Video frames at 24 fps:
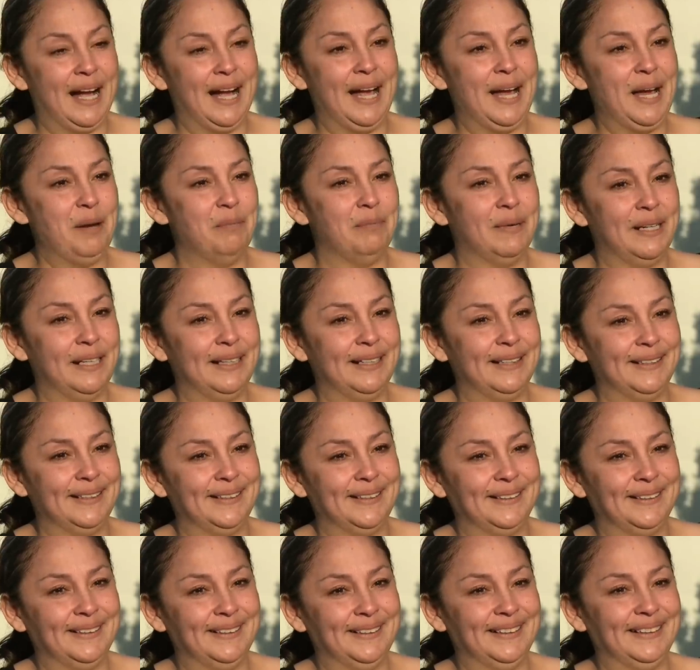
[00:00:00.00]
I'm
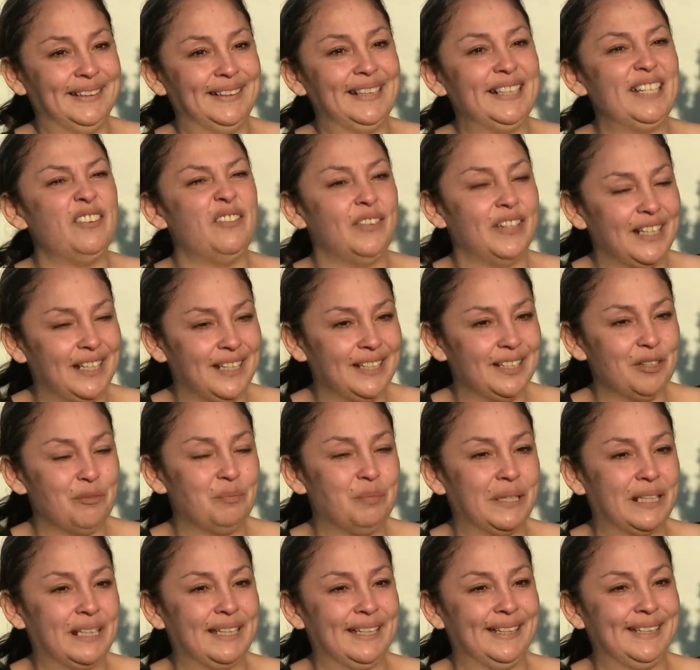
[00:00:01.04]
livid
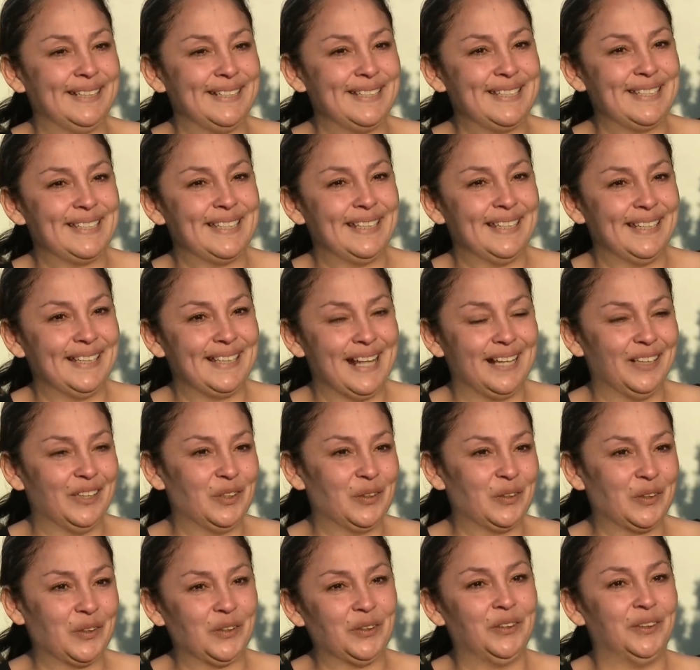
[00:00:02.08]
because that
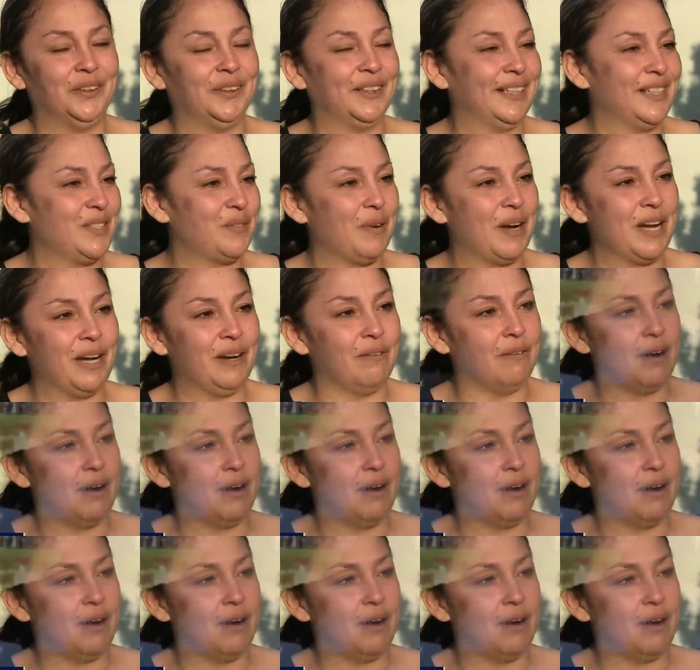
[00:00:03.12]
little girl is running